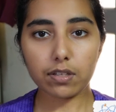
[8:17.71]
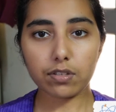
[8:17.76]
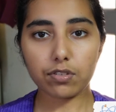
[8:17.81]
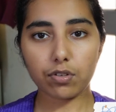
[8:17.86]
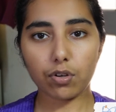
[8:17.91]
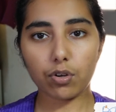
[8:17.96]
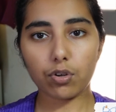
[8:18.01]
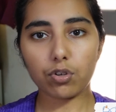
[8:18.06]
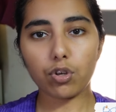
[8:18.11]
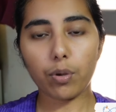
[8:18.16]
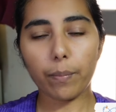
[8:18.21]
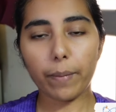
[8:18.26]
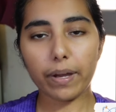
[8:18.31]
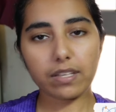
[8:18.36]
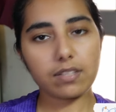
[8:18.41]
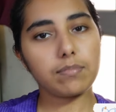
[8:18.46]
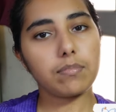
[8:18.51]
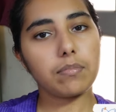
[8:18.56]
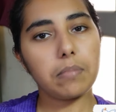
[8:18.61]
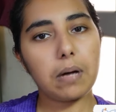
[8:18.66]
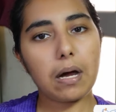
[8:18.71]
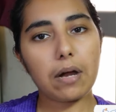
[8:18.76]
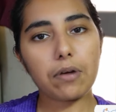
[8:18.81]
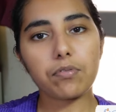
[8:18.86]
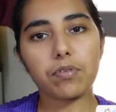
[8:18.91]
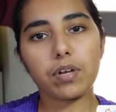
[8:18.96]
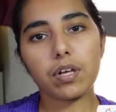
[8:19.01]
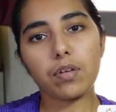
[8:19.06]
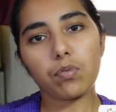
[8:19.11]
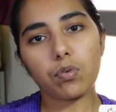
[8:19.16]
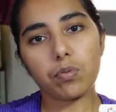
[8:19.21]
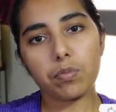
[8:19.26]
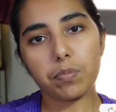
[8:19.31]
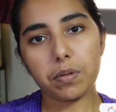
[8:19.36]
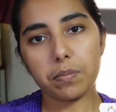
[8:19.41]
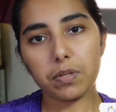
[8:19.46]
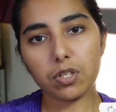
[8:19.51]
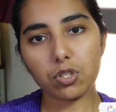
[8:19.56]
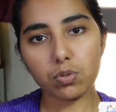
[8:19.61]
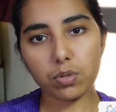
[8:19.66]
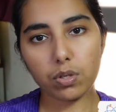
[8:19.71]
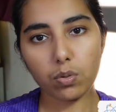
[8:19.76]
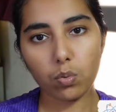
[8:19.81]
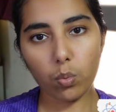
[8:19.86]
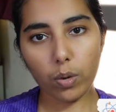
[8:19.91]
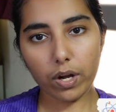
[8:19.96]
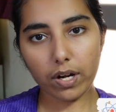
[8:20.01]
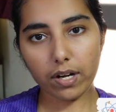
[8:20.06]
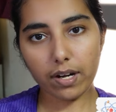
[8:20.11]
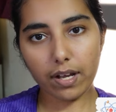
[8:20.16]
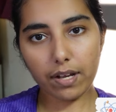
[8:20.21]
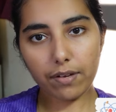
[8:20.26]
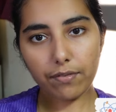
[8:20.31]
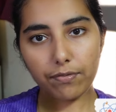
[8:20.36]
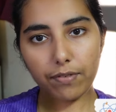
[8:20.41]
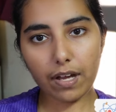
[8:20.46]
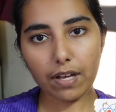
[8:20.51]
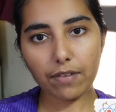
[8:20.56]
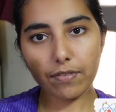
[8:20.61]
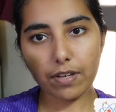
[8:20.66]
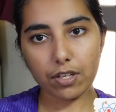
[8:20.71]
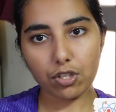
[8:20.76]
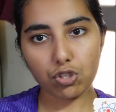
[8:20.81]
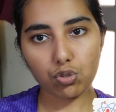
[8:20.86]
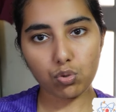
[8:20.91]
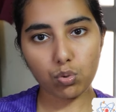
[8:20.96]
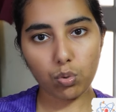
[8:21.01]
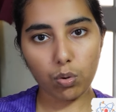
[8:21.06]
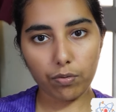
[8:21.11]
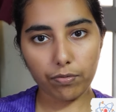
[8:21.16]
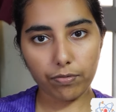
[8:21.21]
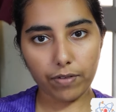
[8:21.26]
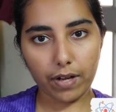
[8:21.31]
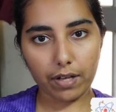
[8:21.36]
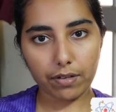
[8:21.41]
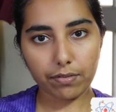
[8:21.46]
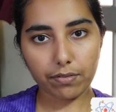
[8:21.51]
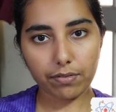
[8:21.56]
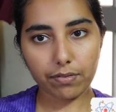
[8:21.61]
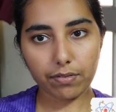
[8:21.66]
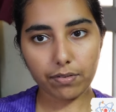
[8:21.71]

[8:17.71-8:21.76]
So your maximum heart rate will be between 195 and 205.